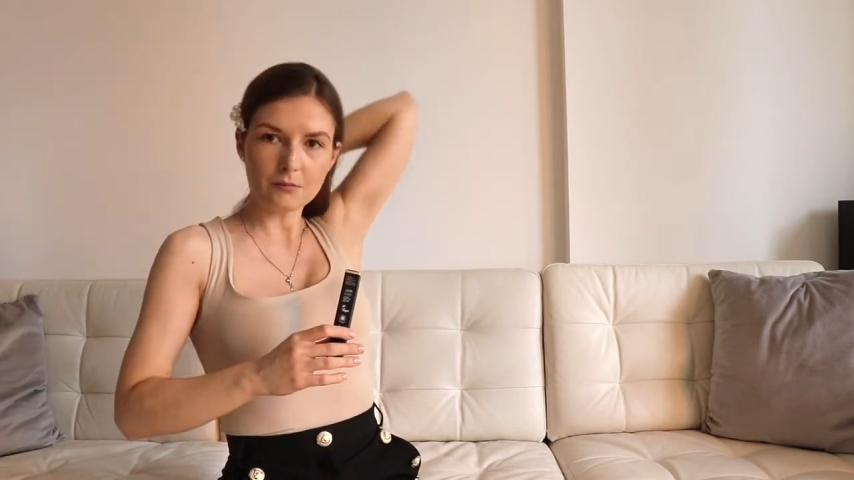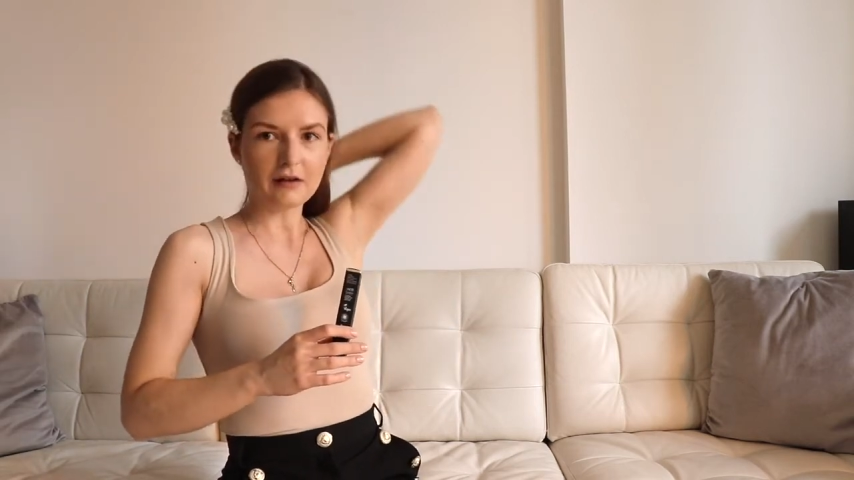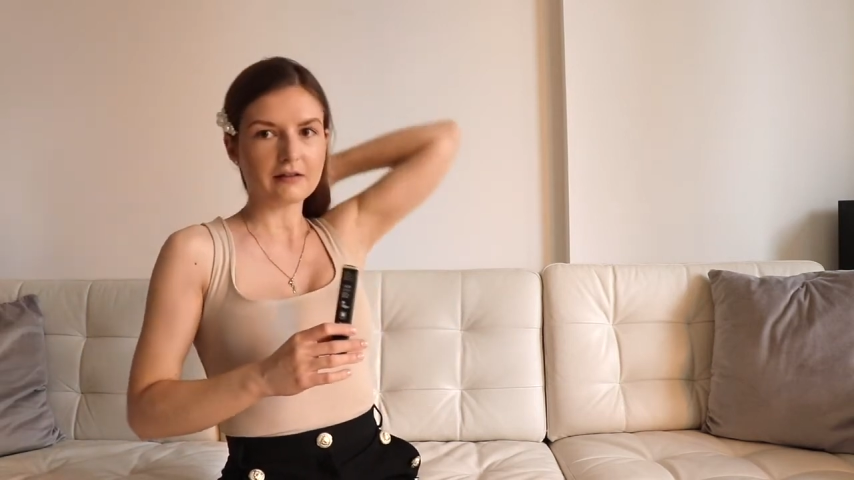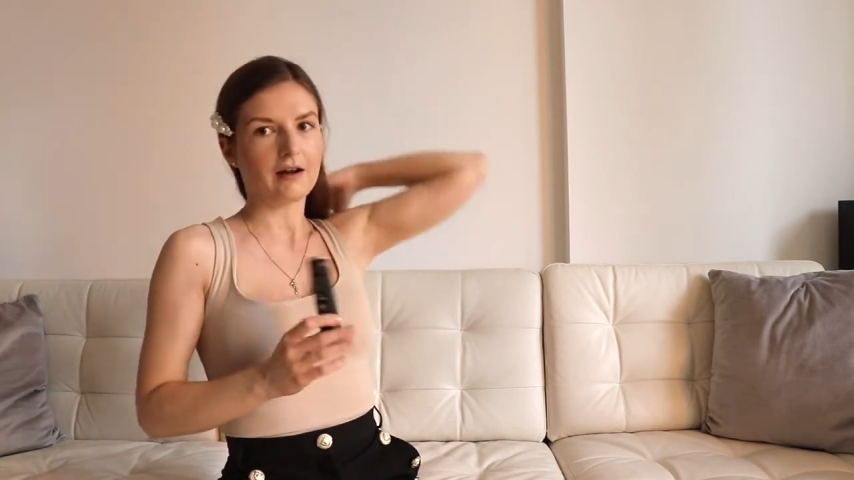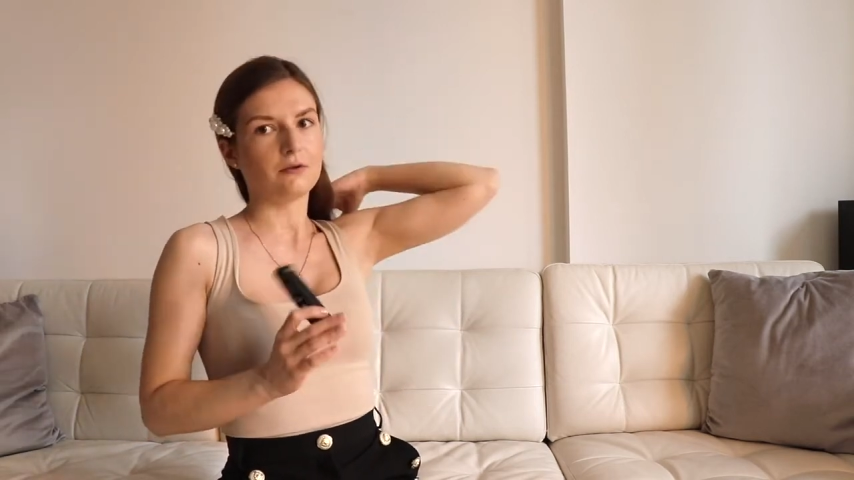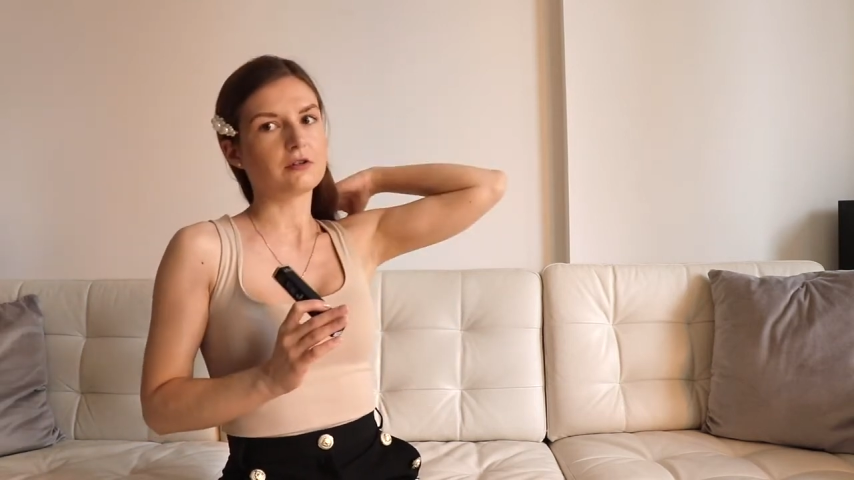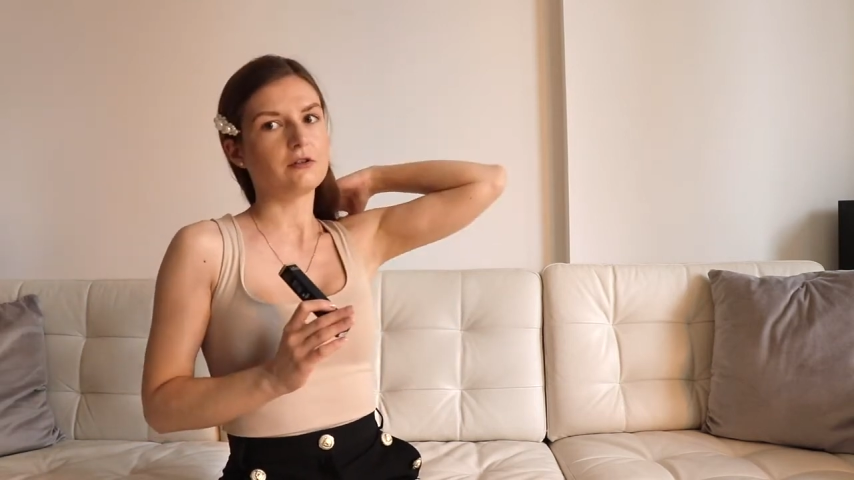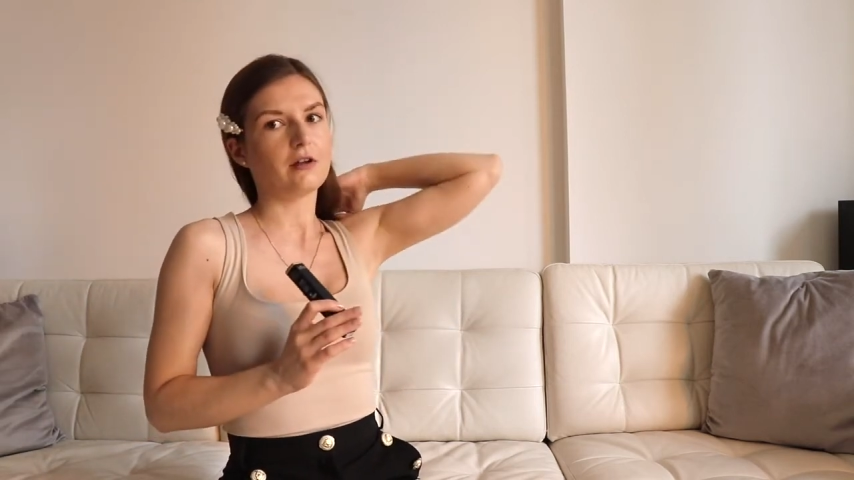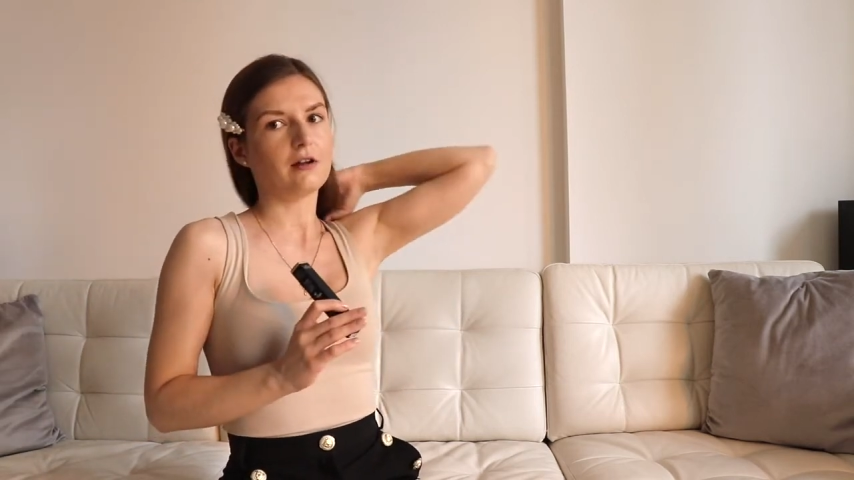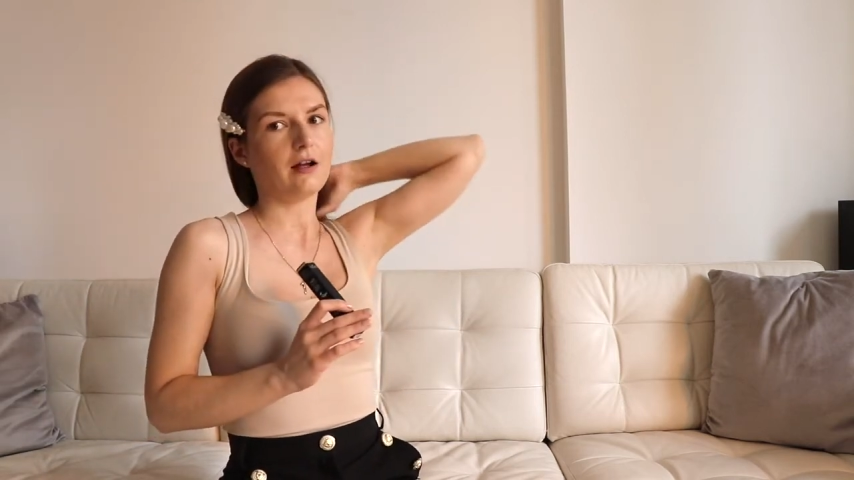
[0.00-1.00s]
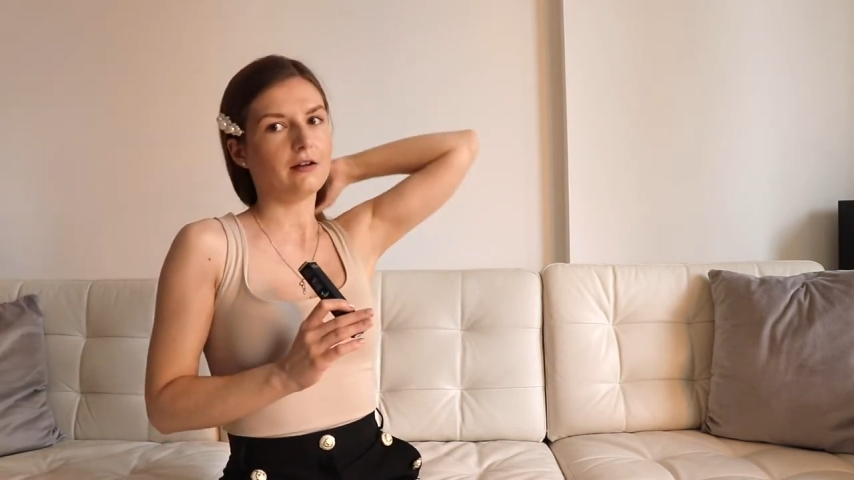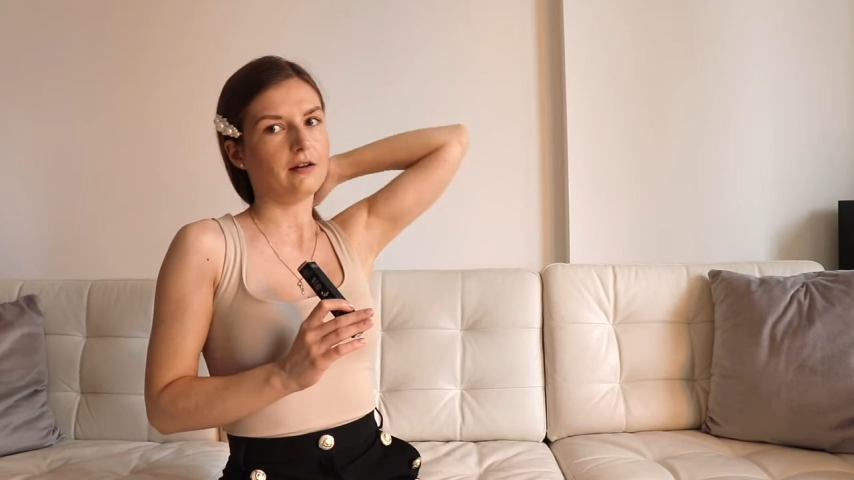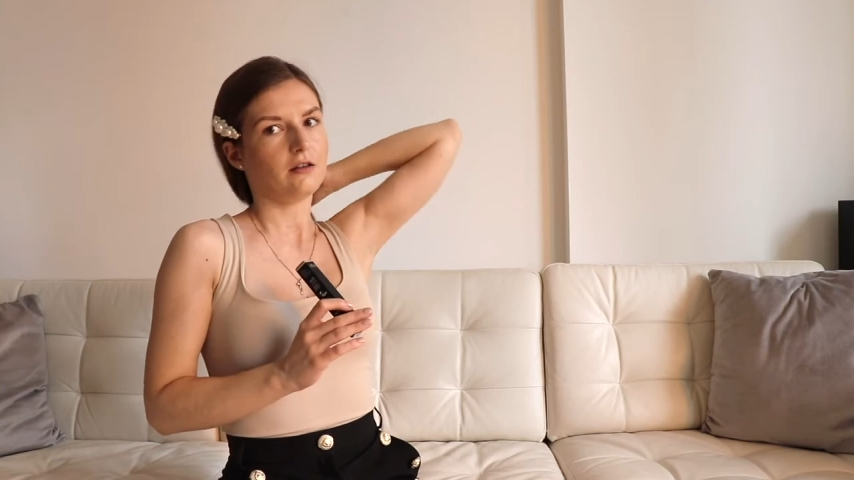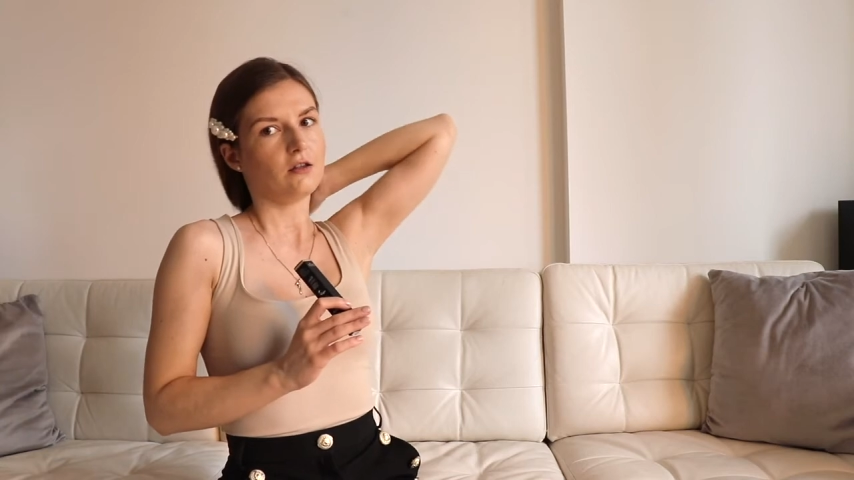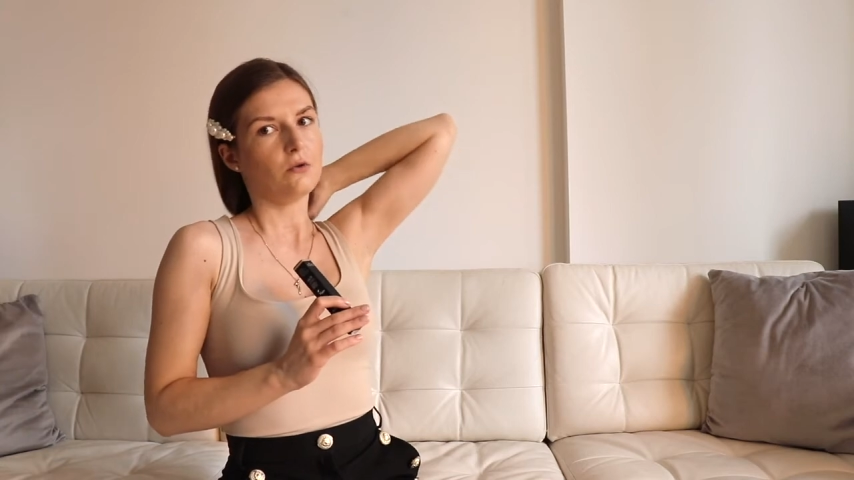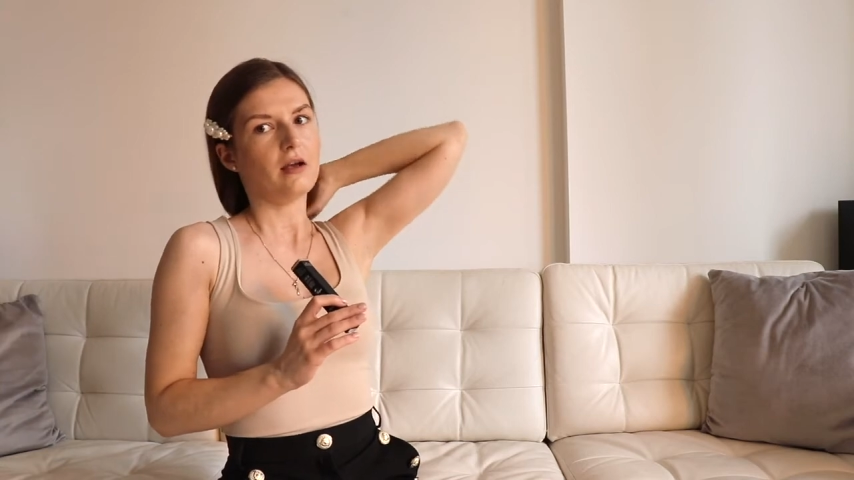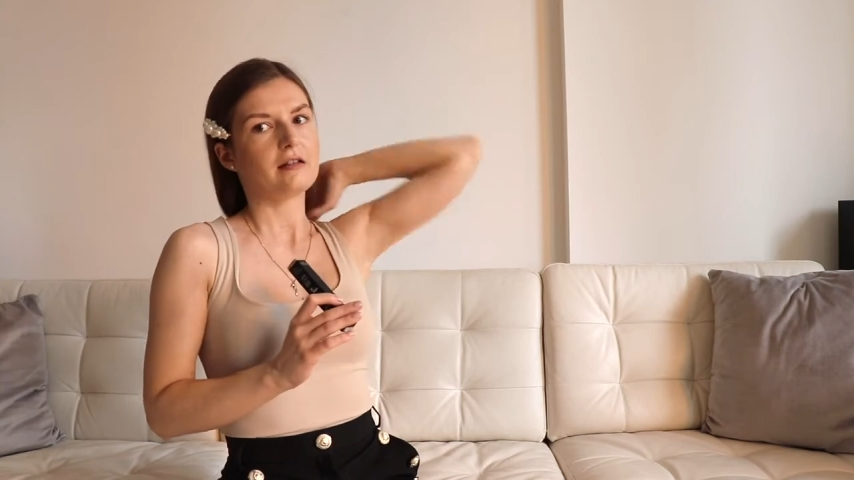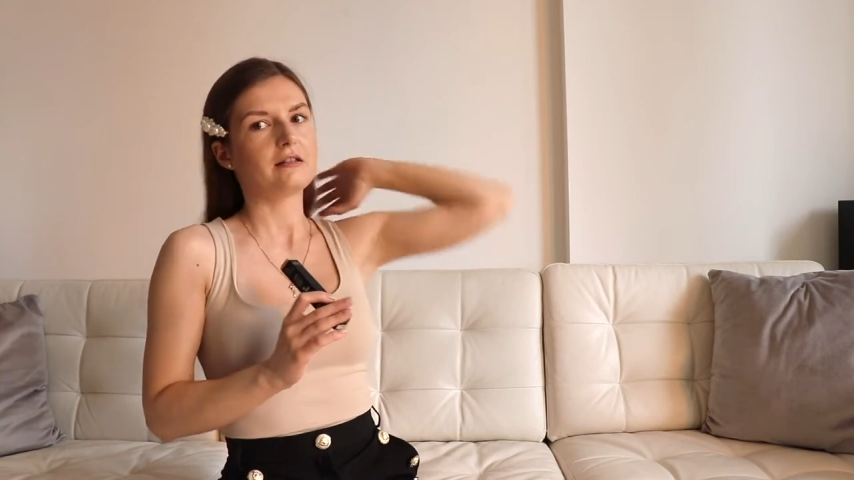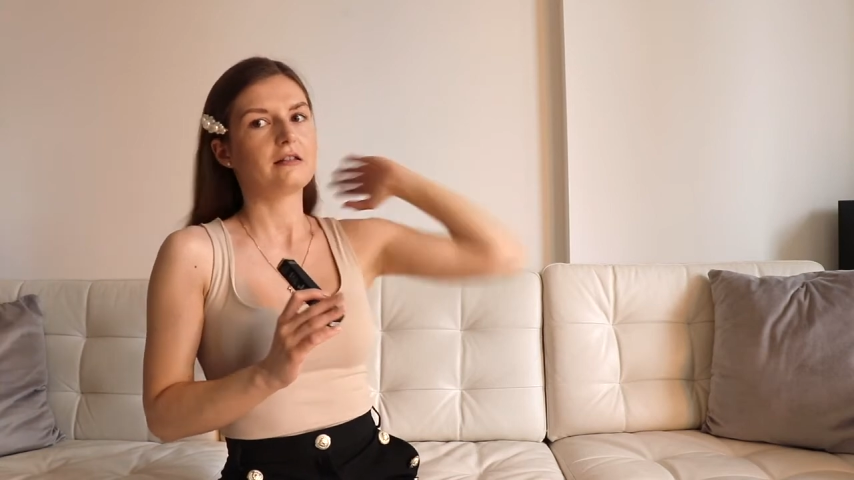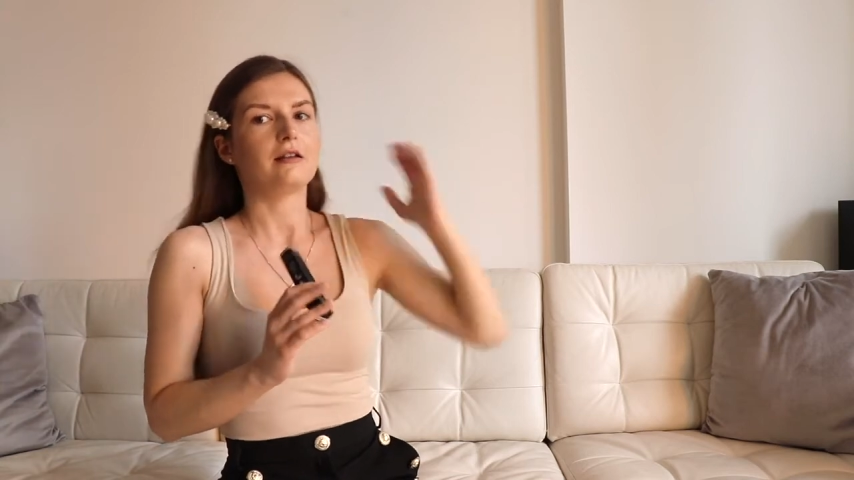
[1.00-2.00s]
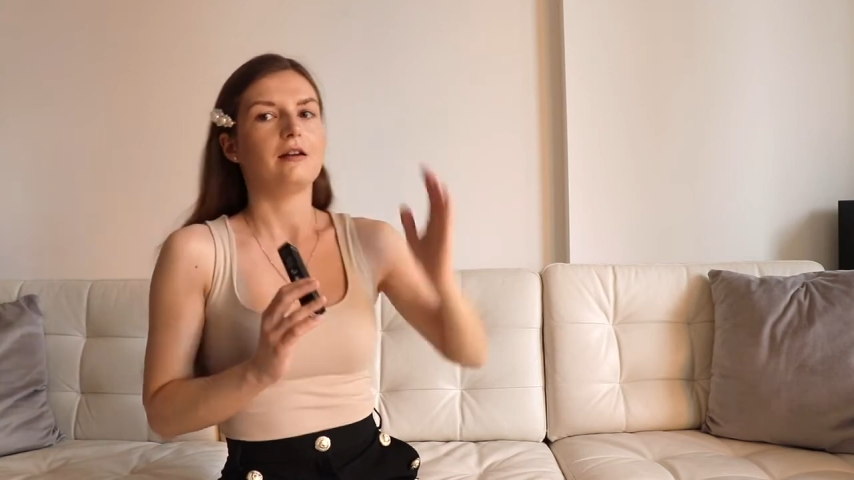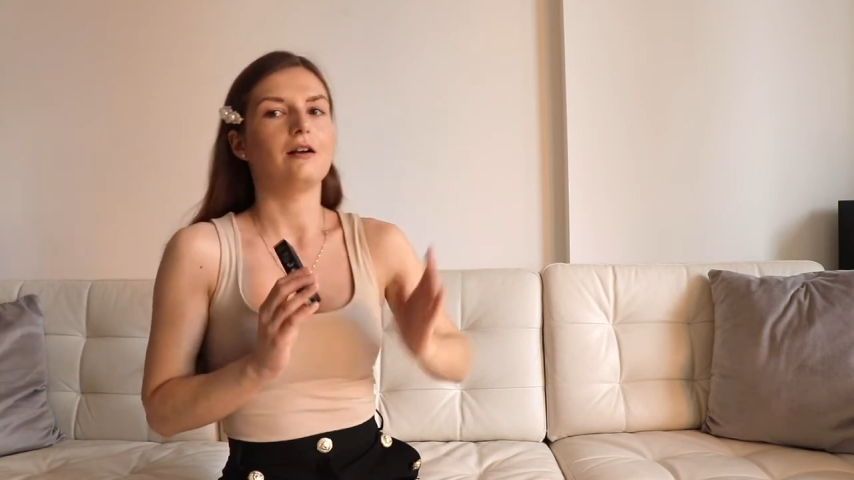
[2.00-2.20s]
but I was looking at the newest